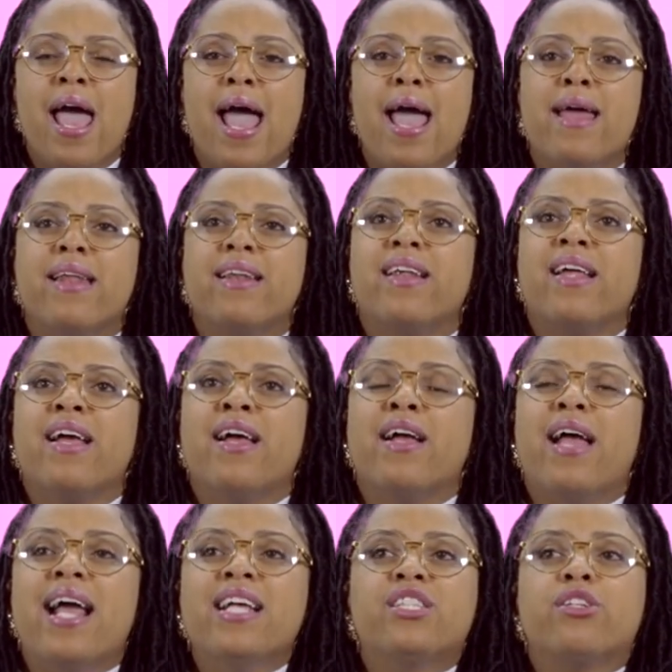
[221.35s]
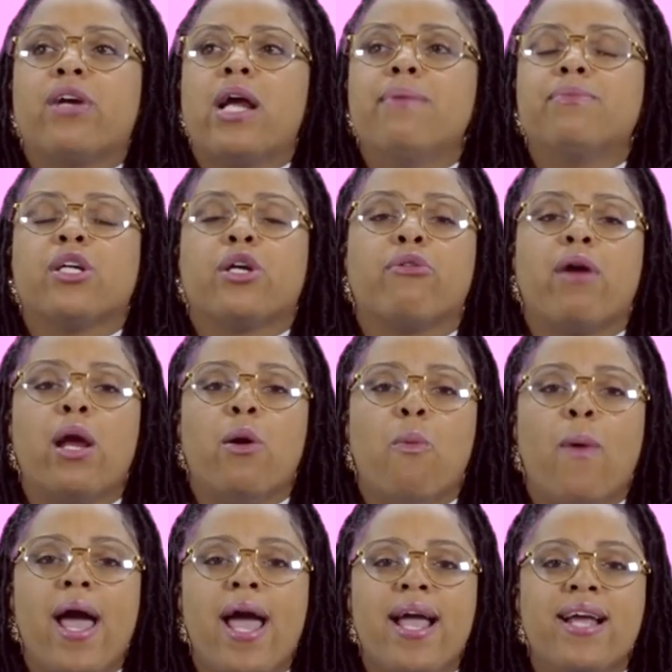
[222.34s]
And Instagram is a great
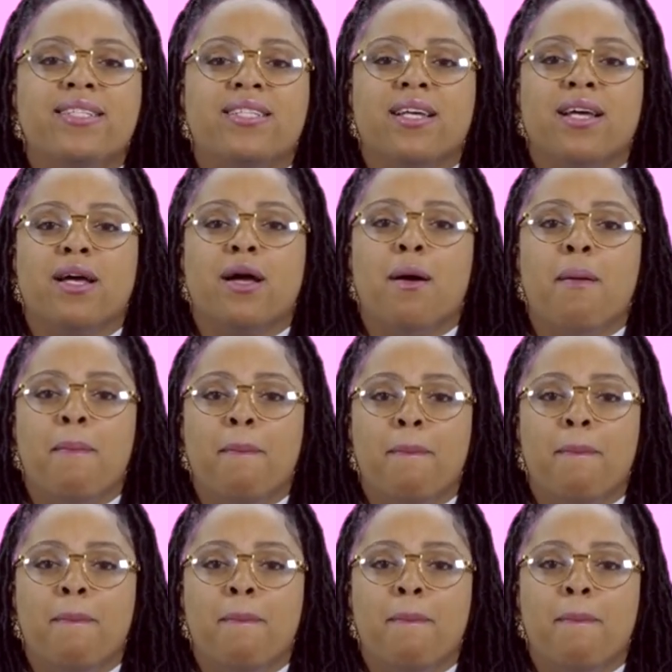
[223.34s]
way to